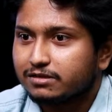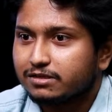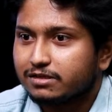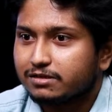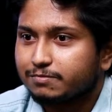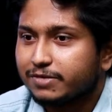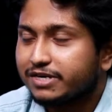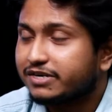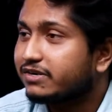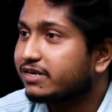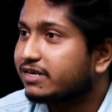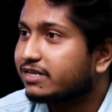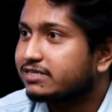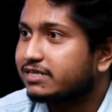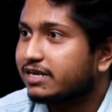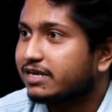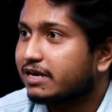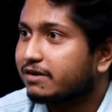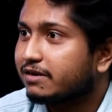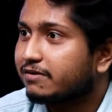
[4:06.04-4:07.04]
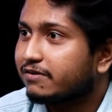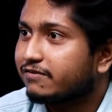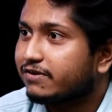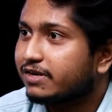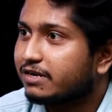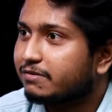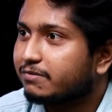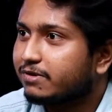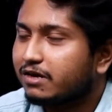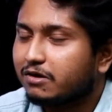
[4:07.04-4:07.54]
the materials that are
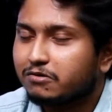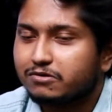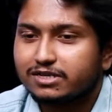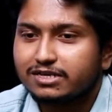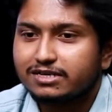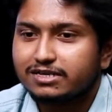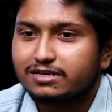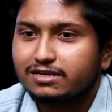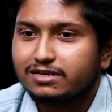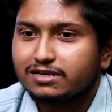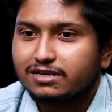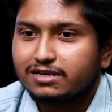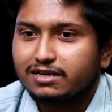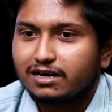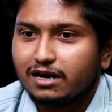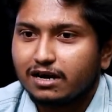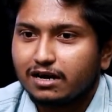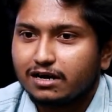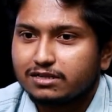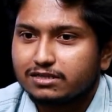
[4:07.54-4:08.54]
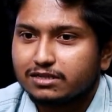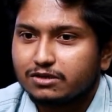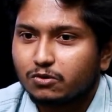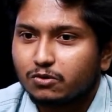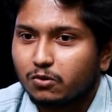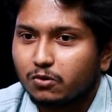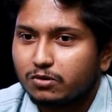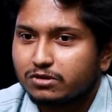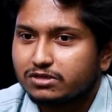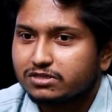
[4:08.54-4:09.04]
available out there, the
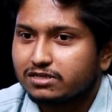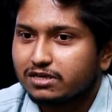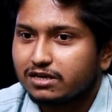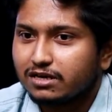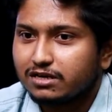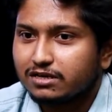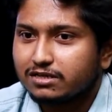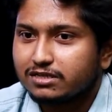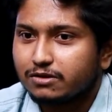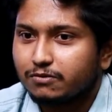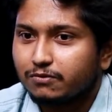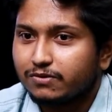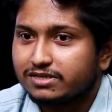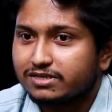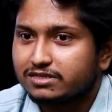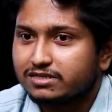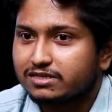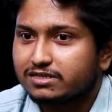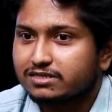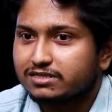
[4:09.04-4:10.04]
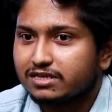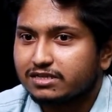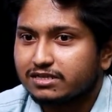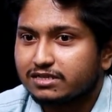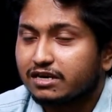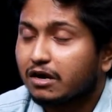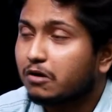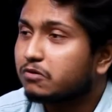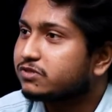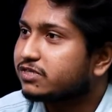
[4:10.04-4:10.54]
notes, the quizzes, and the
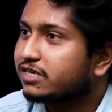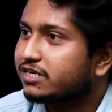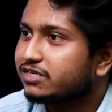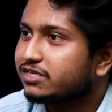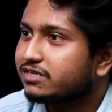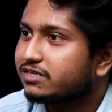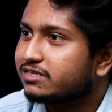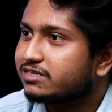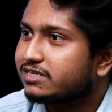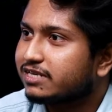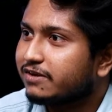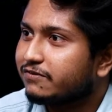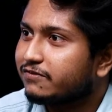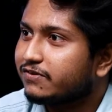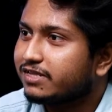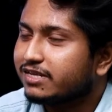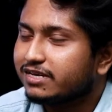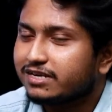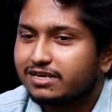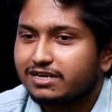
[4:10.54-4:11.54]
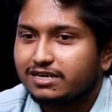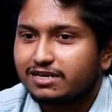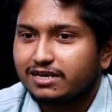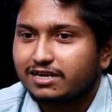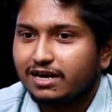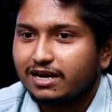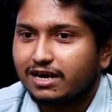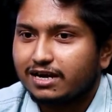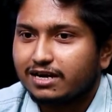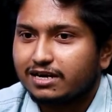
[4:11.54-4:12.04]
route sessions, and everything.
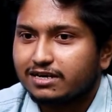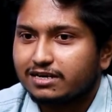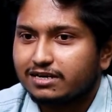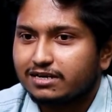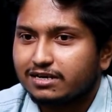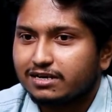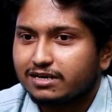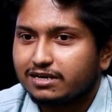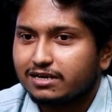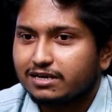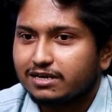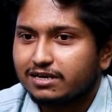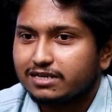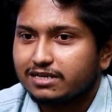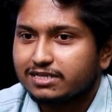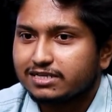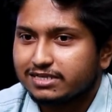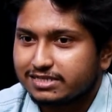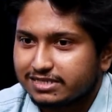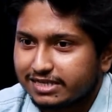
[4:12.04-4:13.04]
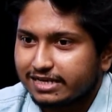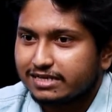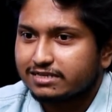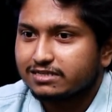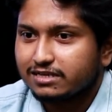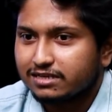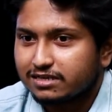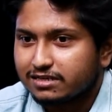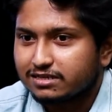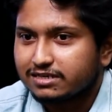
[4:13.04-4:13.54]
And as I said,
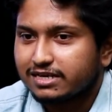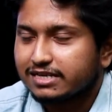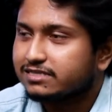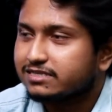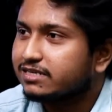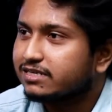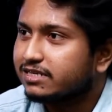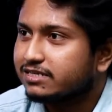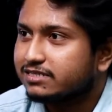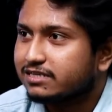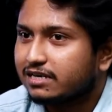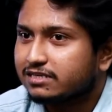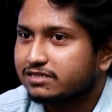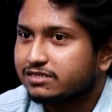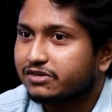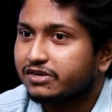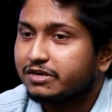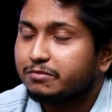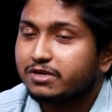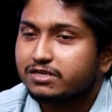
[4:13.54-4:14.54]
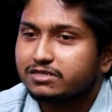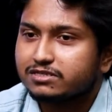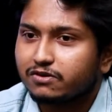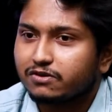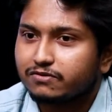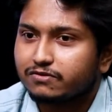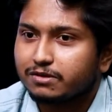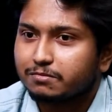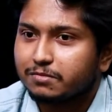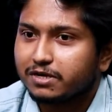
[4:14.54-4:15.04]
the test series last three months
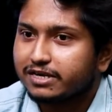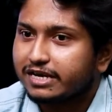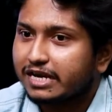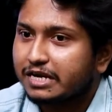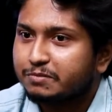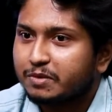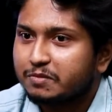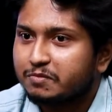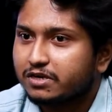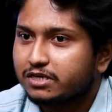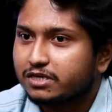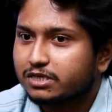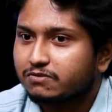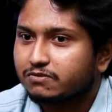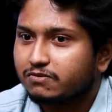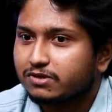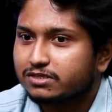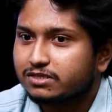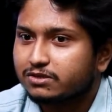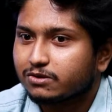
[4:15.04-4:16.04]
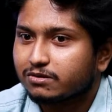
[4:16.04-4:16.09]
of the my gate preparation was